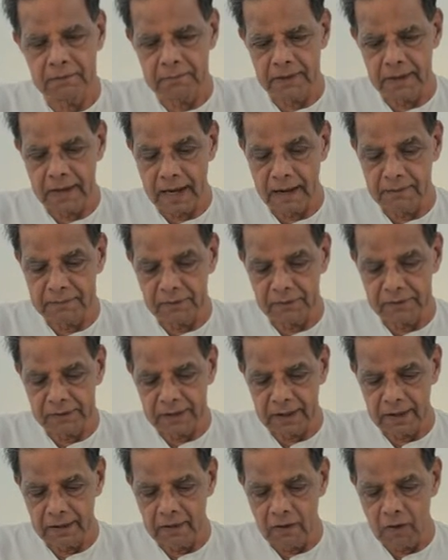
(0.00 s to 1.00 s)
Be happy
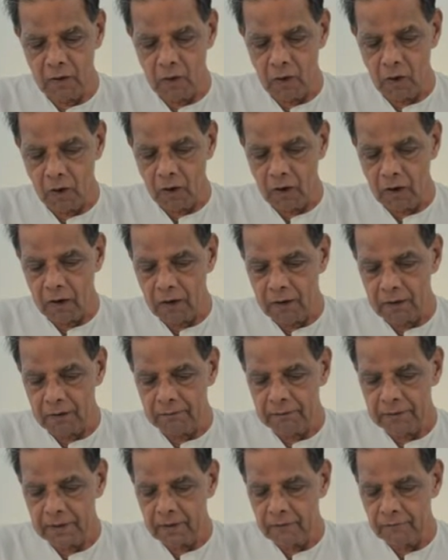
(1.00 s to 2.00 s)
with that.
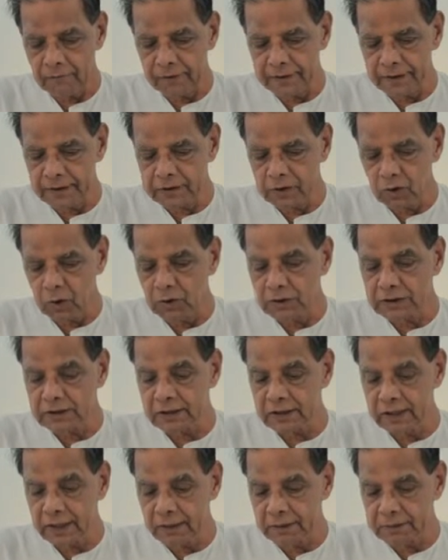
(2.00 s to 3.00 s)
Or when the soul
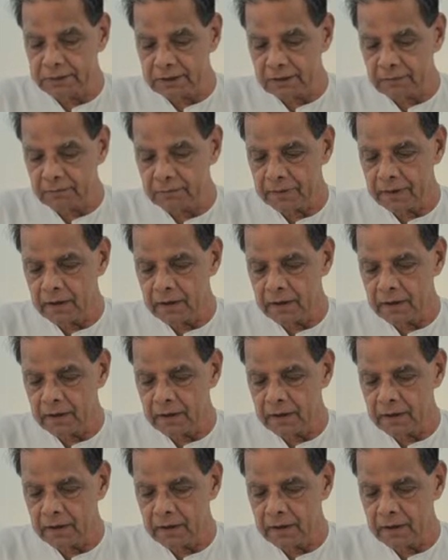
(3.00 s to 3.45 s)
sleeps,